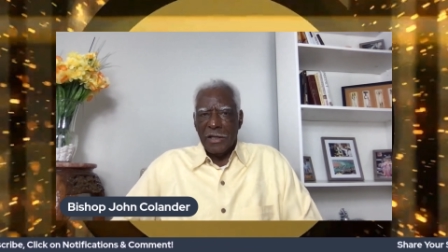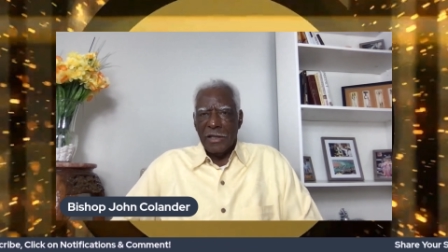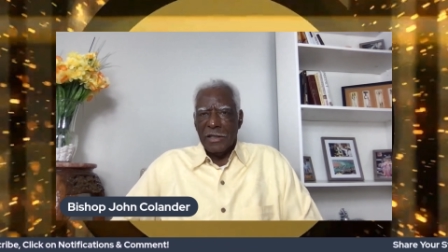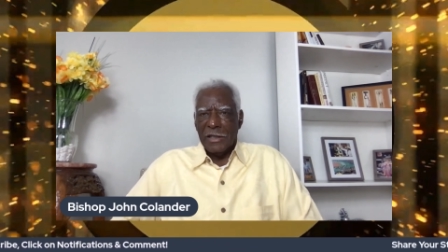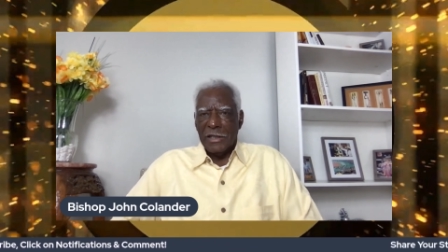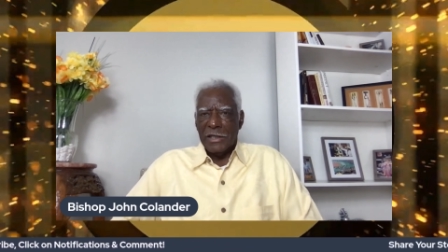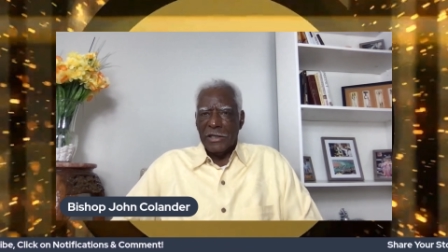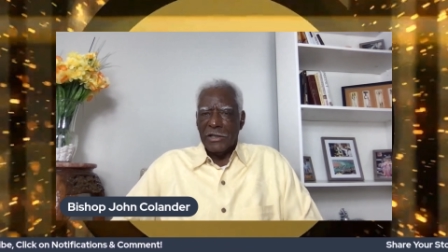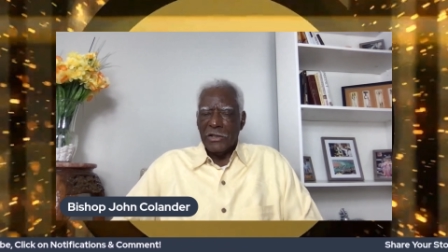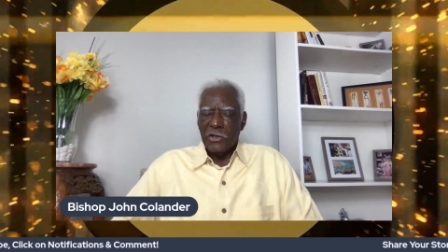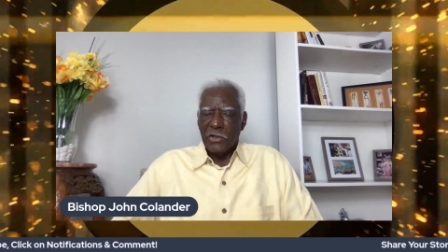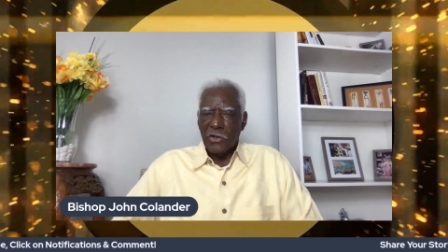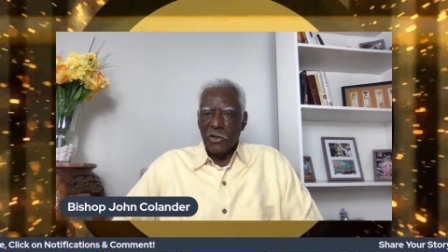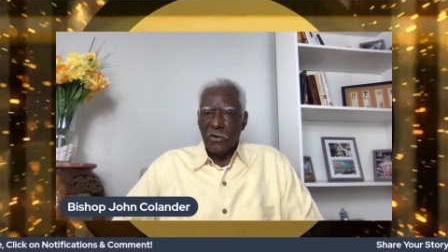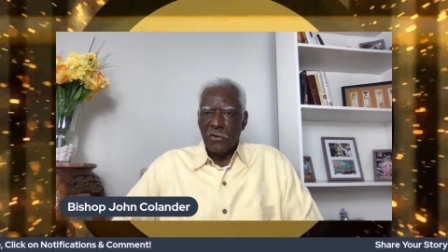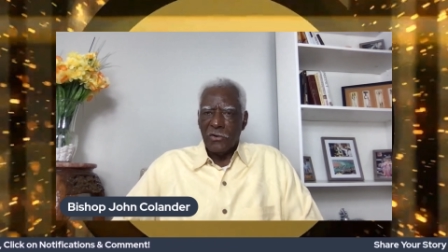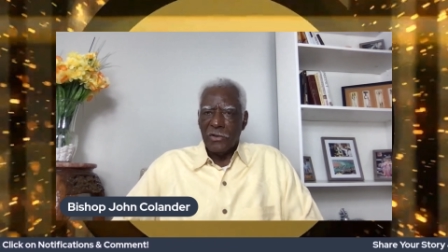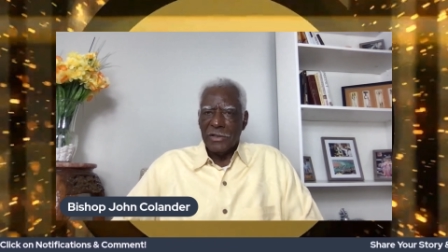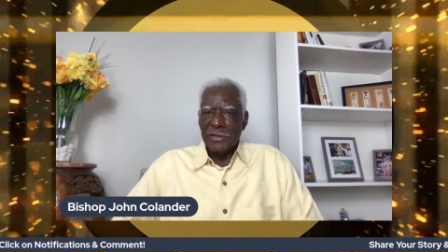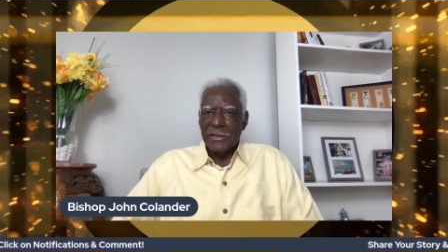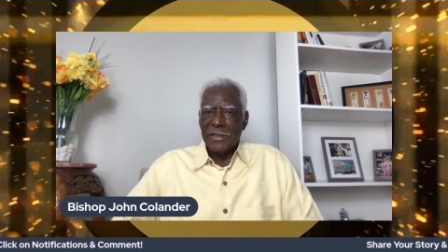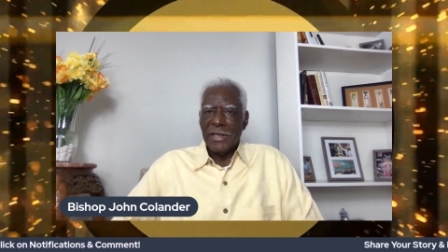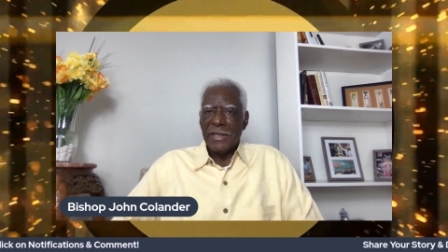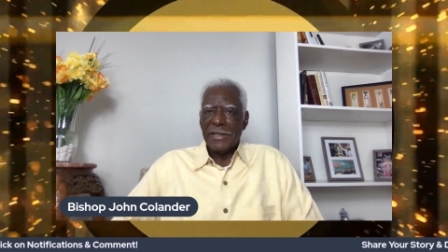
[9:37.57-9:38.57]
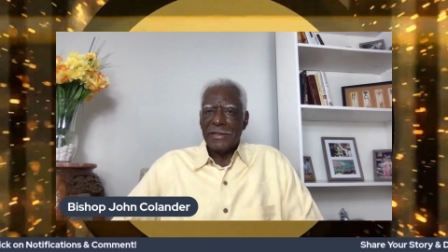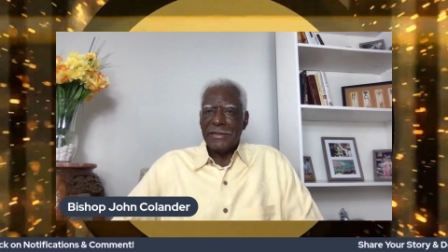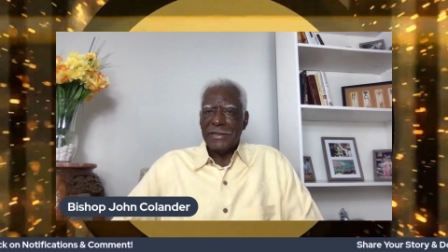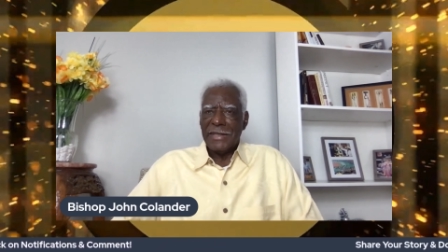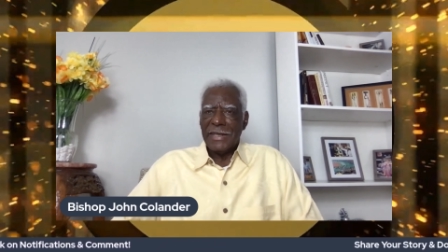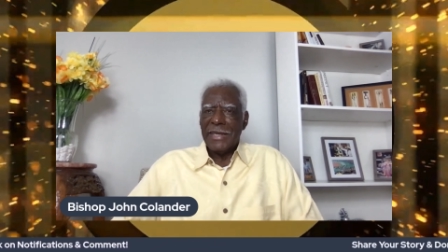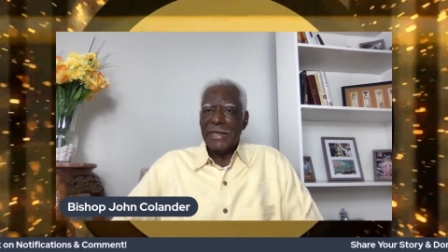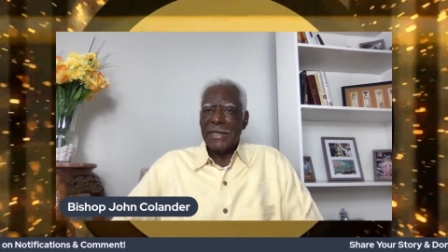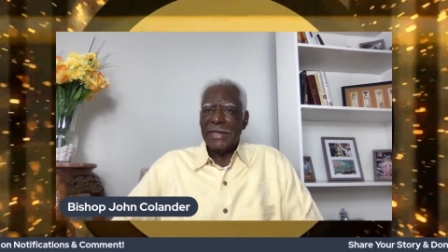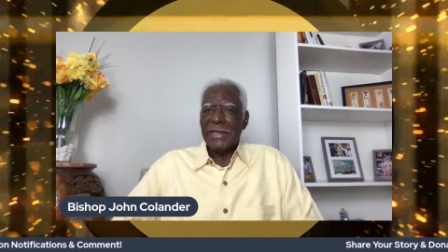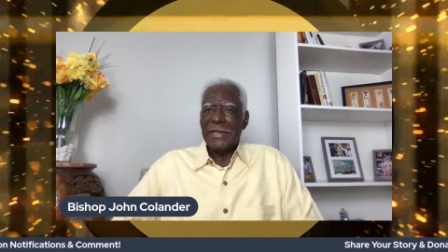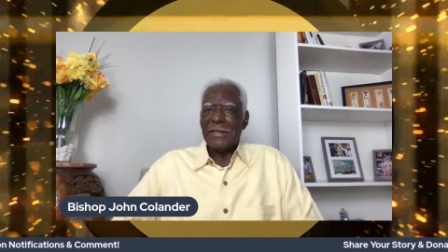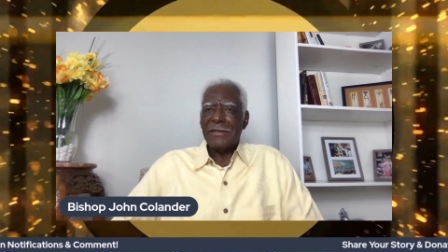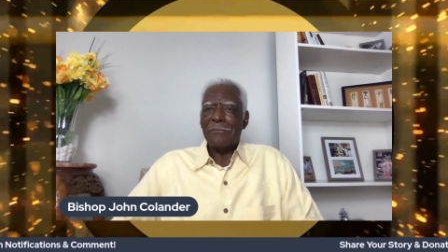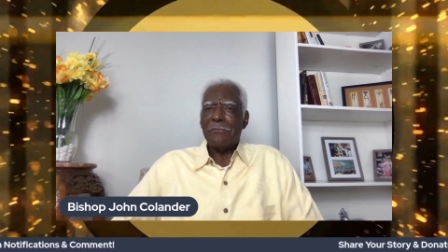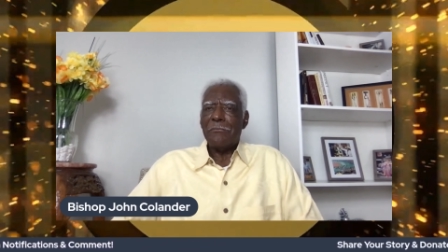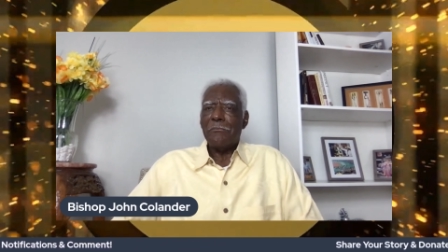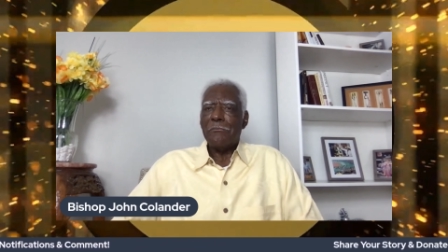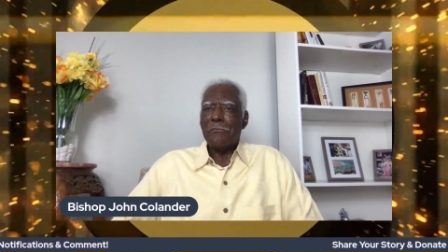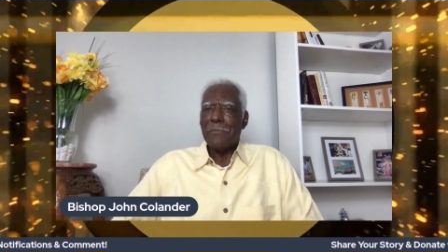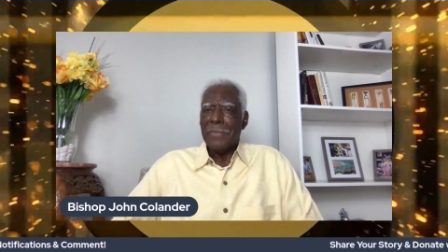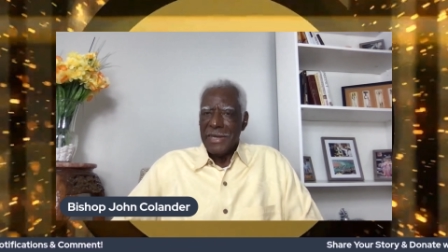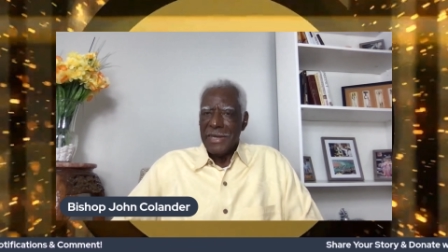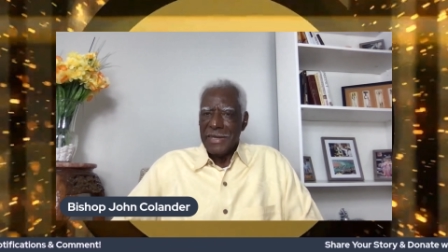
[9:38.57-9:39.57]
in knowing that they
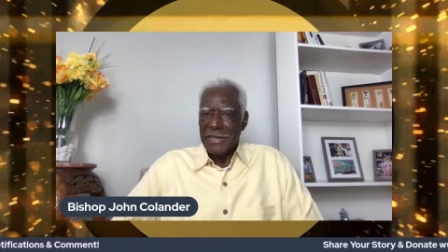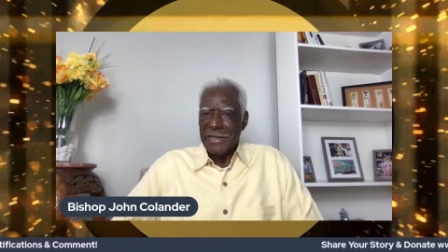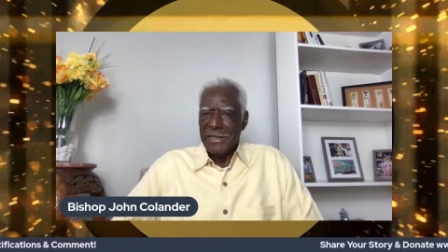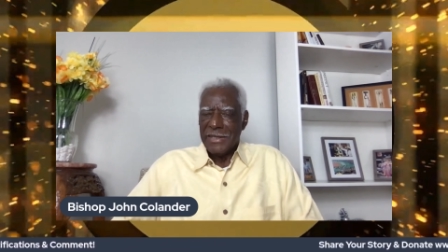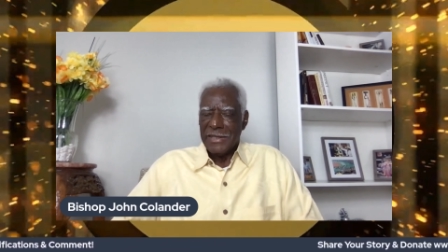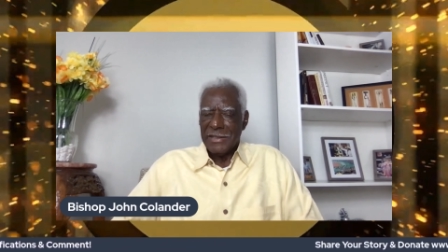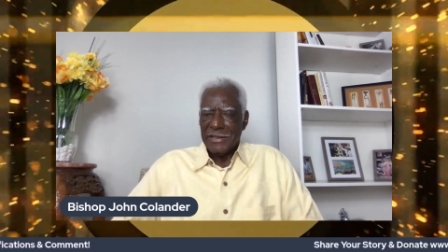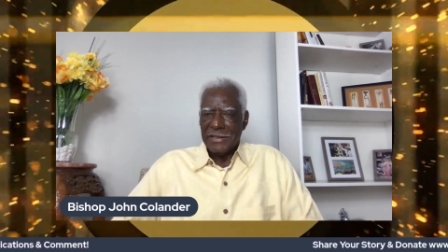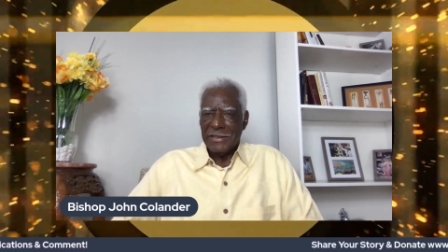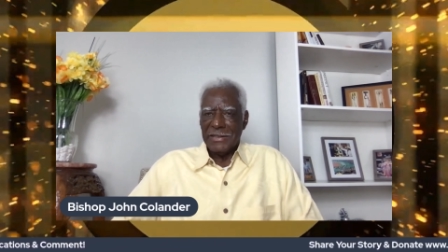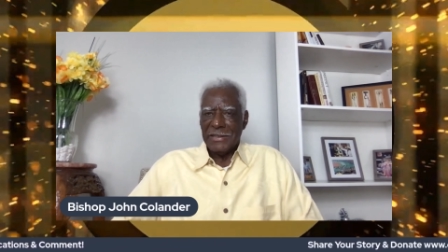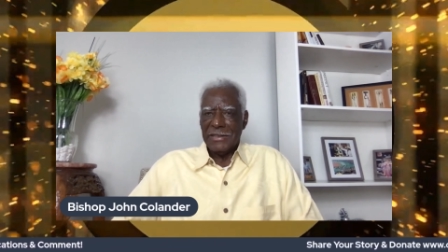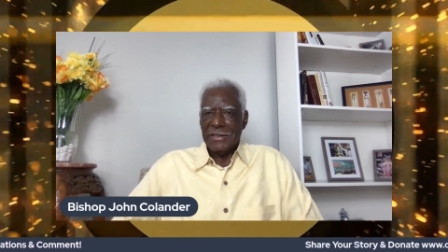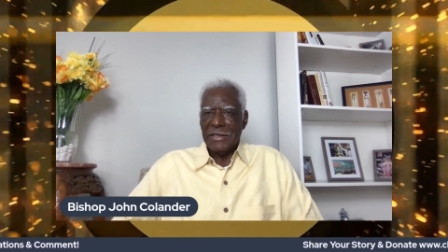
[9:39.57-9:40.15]
can make it